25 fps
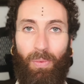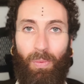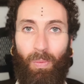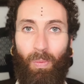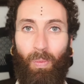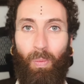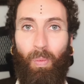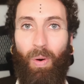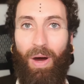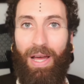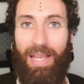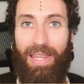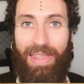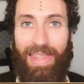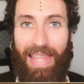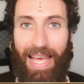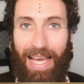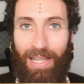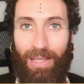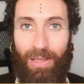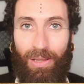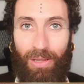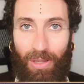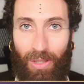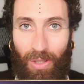what
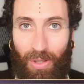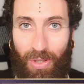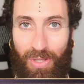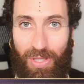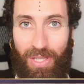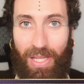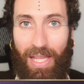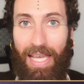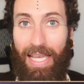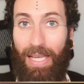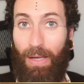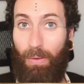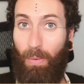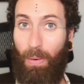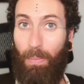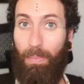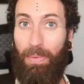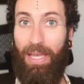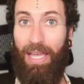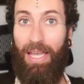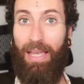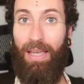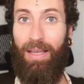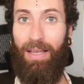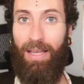that looks like when
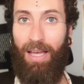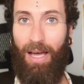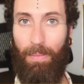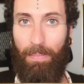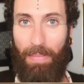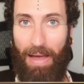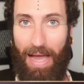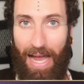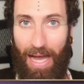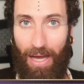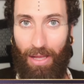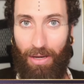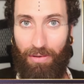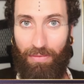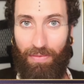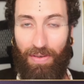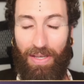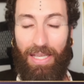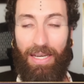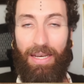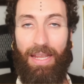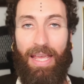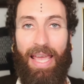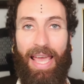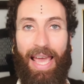we come out of
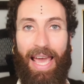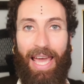it